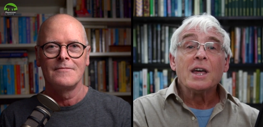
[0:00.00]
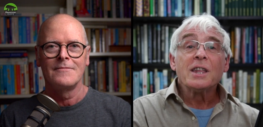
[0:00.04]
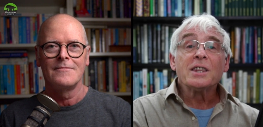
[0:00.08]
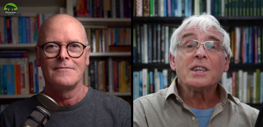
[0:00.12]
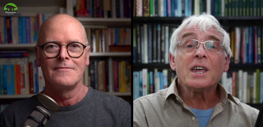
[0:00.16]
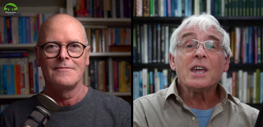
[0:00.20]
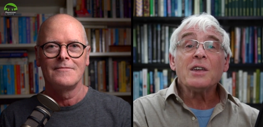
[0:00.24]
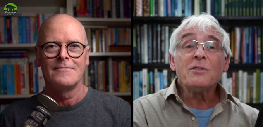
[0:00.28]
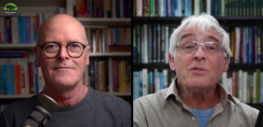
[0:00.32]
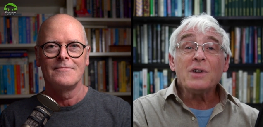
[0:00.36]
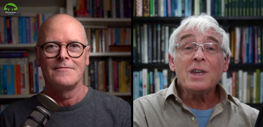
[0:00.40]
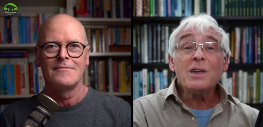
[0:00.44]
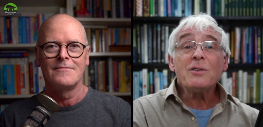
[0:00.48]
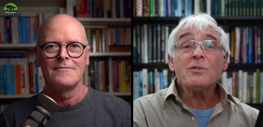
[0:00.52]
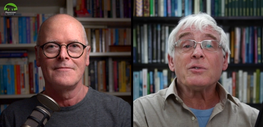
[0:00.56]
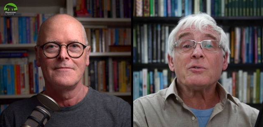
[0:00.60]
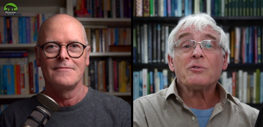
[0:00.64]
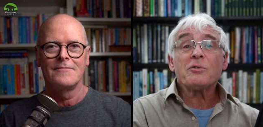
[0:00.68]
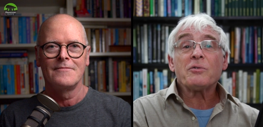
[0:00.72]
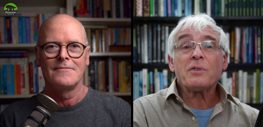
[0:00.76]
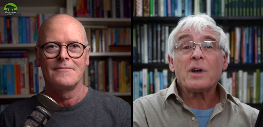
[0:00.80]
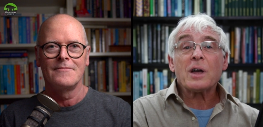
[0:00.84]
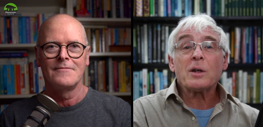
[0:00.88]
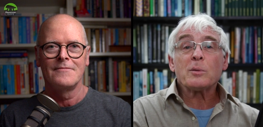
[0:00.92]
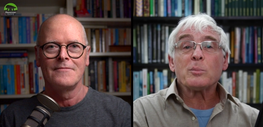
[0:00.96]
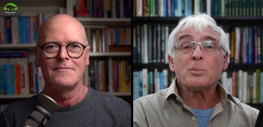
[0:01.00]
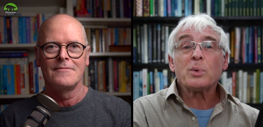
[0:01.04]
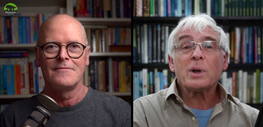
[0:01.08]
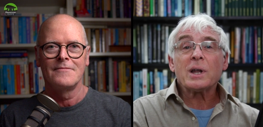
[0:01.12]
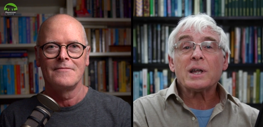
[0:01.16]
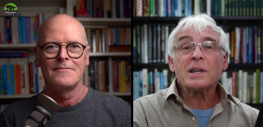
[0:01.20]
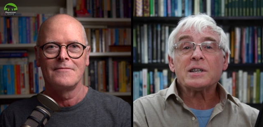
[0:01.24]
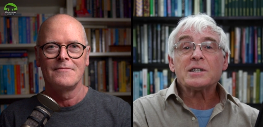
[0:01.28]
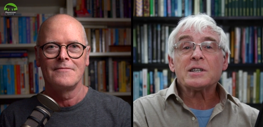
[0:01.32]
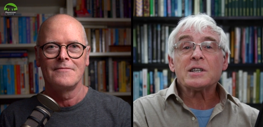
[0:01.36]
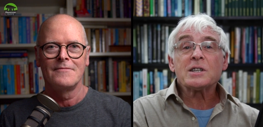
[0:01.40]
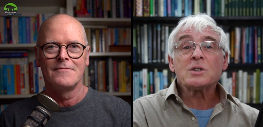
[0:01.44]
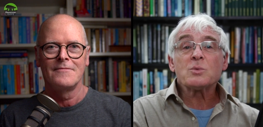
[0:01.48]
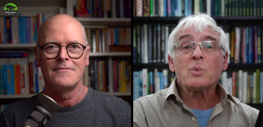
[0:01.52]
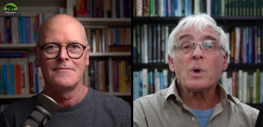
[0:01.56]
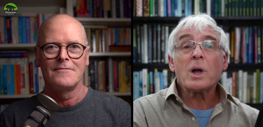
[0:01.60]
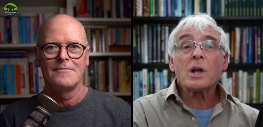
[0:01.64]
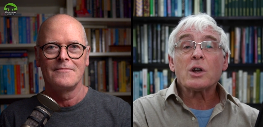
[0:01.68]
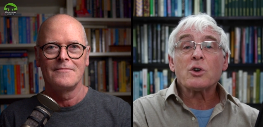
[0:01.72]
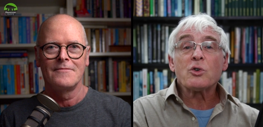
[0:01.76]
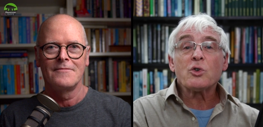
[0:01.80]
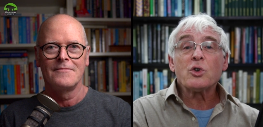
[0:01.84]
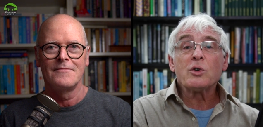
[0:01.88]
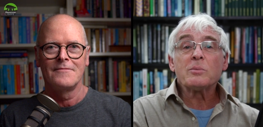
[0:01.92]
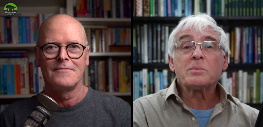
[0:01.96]
Speaker 1: They've even found places where
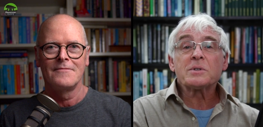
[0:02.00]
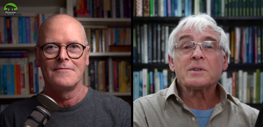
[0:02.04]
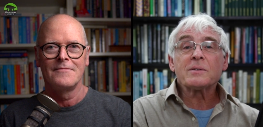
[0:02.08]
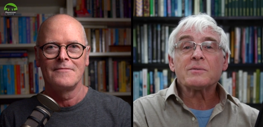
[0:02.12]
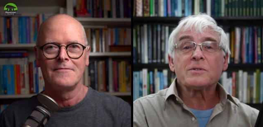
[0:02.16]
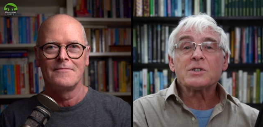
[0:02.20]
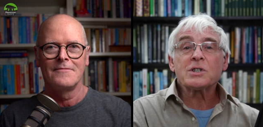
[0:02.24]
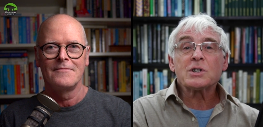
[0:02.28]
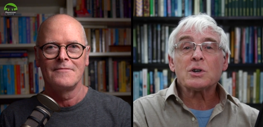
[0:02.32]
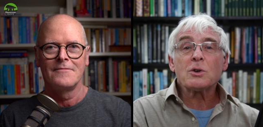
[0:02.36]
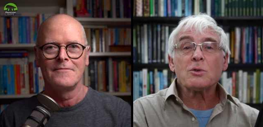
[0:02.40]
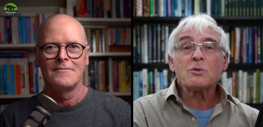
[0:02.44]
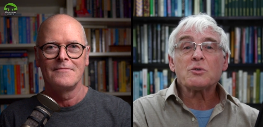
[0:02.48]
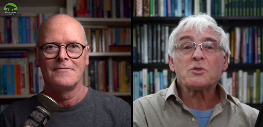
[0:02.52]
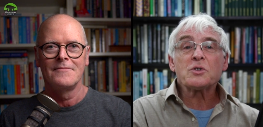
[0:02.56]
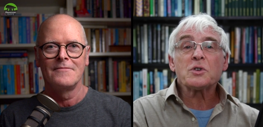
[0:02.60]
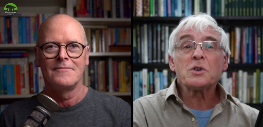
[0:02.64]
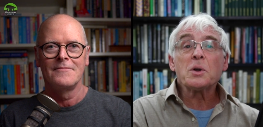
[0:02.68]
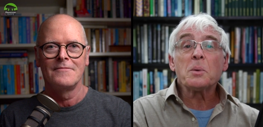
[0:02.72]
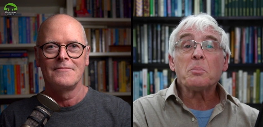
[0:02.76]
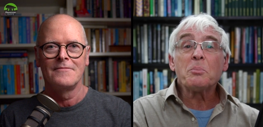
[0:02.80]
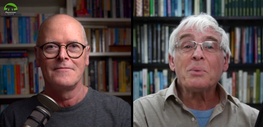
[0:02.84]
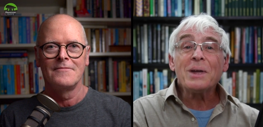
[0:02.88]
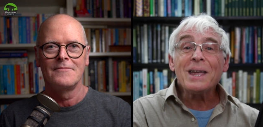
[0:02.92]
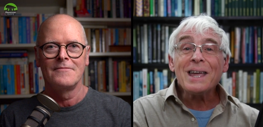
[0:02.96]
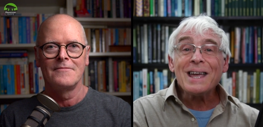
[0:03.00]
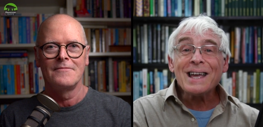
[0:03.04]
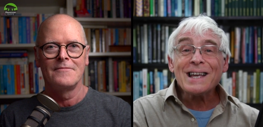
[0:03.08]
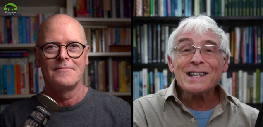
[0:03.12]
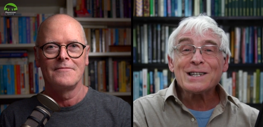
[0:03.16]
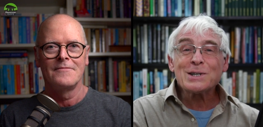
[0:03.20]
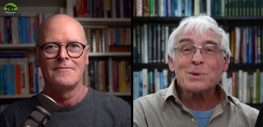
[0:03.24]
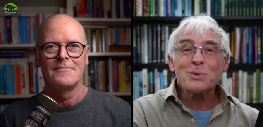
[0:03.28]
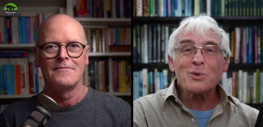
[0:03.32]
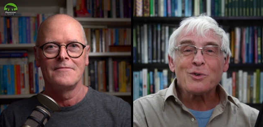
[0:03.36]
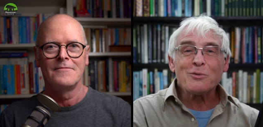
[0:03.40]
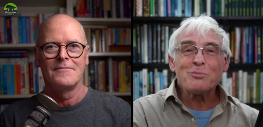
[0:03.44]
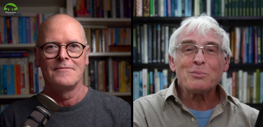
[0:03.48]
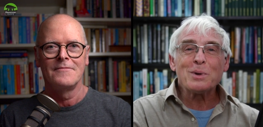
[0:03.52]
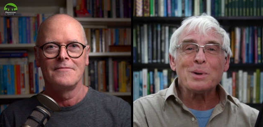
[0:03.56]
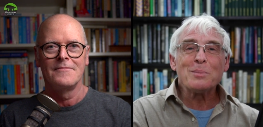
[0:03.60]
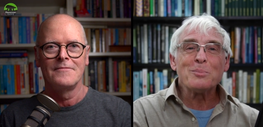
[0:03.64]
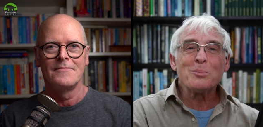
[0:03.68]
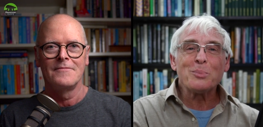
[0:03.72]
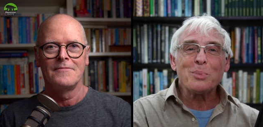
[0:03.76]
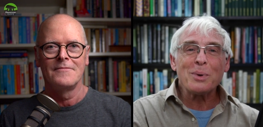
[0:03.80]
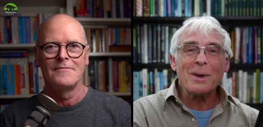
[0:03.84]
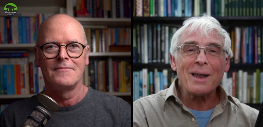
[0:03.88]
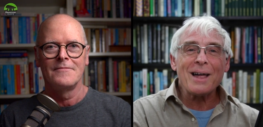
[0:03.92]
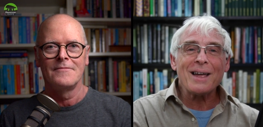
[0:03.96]
groups of children appear to have
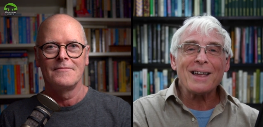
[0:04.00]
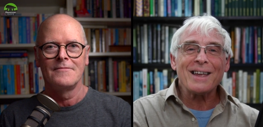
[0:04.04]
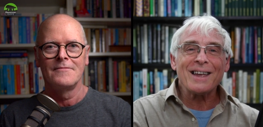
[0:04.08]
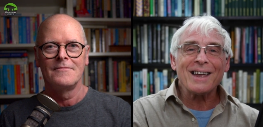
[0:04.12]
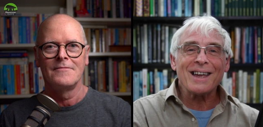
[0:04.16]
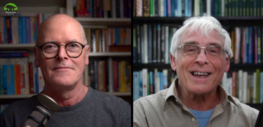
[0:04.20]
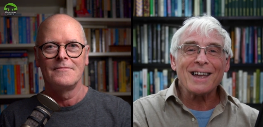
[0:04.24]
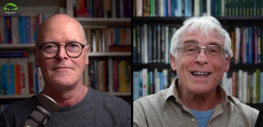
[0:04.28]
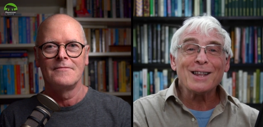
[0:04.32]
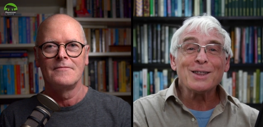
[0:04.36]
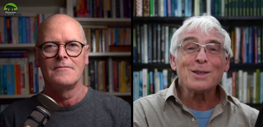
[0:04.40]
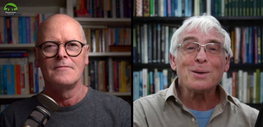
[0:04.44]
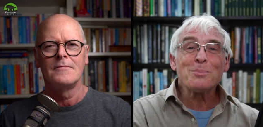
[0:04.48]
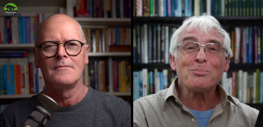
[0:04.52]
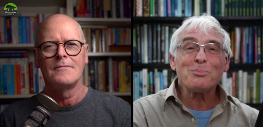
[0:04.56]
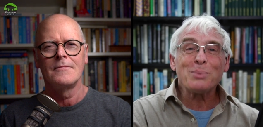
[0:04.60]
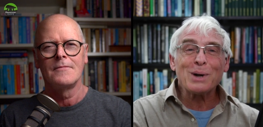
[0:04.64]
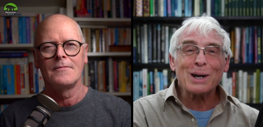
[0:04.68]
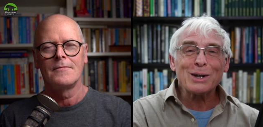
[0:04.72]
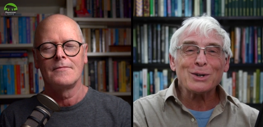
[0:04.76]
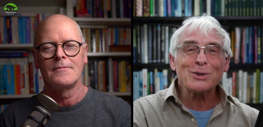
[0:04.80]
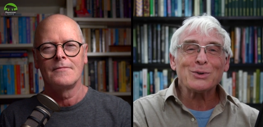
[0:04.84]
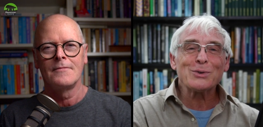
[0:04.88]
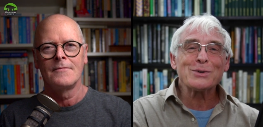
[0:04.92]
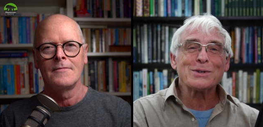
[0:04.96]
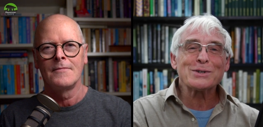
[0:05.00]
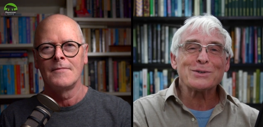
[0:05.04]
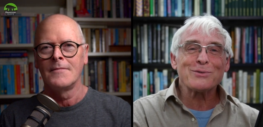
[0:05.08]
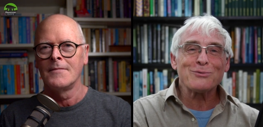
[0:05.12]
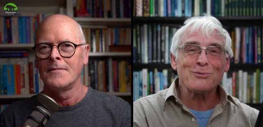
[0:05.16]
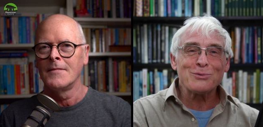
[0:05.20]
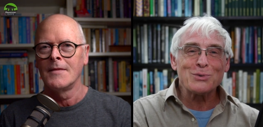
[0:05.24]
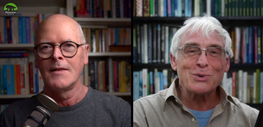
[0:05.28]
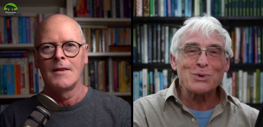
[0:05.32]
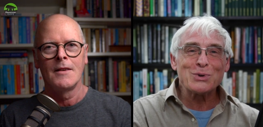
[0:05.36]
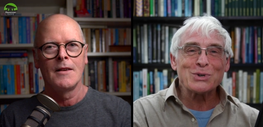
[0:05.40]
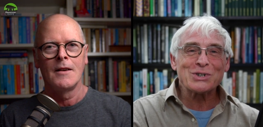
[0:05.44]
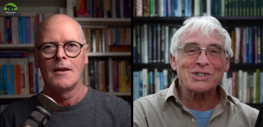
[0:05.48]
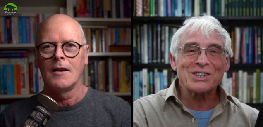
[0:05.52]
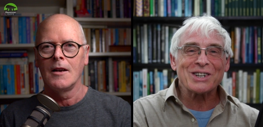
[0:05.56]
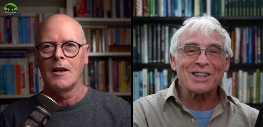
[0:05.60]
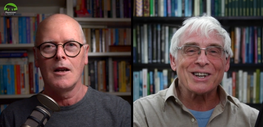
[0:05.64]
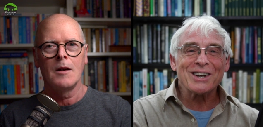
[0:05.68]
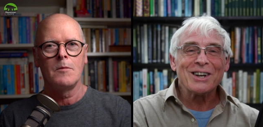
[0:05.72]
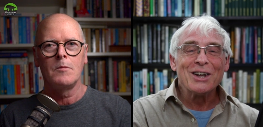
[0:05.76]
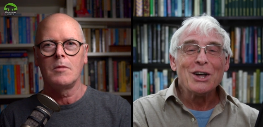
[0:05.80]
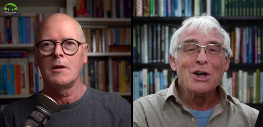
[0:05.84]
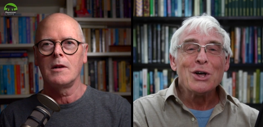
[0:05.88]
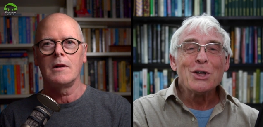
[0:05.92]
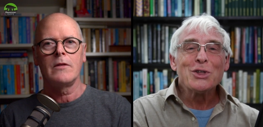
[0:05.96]
been playing in the puddles of
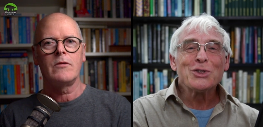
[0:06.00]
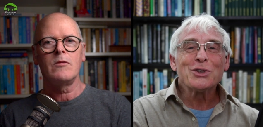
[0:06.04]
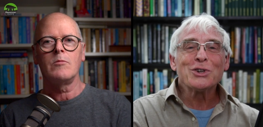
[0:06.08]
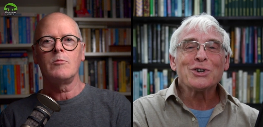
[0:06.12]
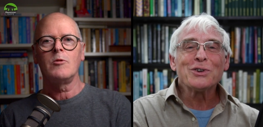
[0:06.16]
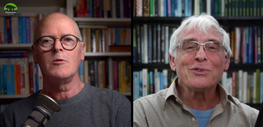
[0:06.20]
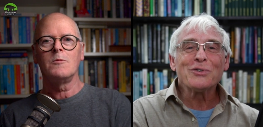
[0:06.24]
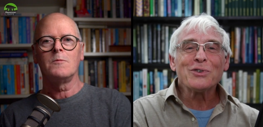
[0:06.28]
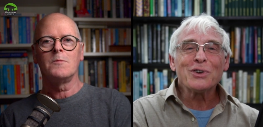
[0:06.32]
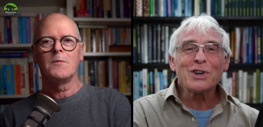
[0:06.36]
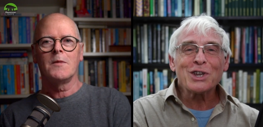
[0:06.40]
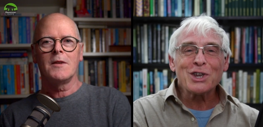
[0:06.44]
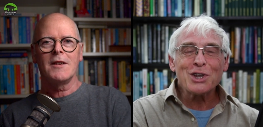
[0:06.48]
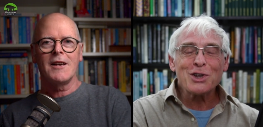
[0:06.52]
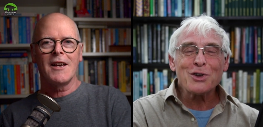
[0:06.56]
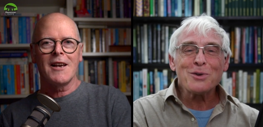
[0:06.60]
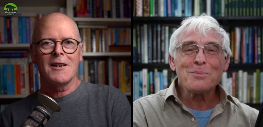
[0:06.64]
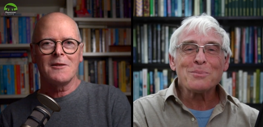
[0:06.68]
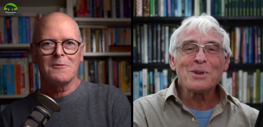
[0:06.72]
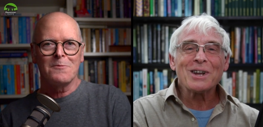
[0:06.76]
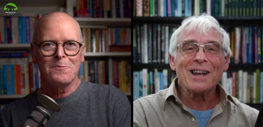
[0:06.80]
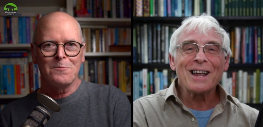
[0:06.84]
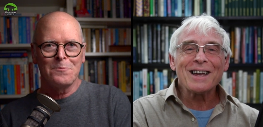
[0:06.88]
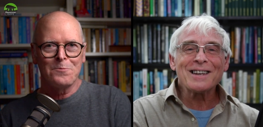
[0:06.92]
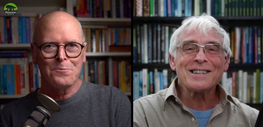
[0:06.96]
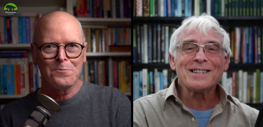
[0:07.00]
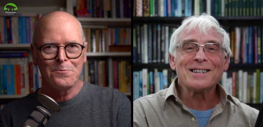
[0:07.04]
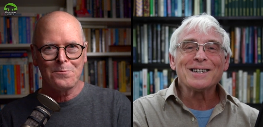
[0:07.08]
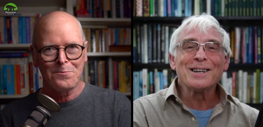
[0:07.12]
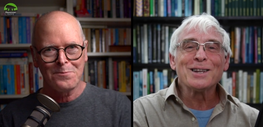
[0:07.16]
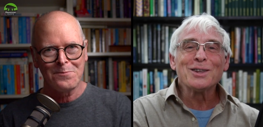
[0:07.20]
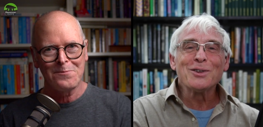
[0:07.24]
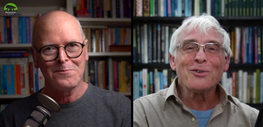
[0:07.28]
water that have accumulated yeah.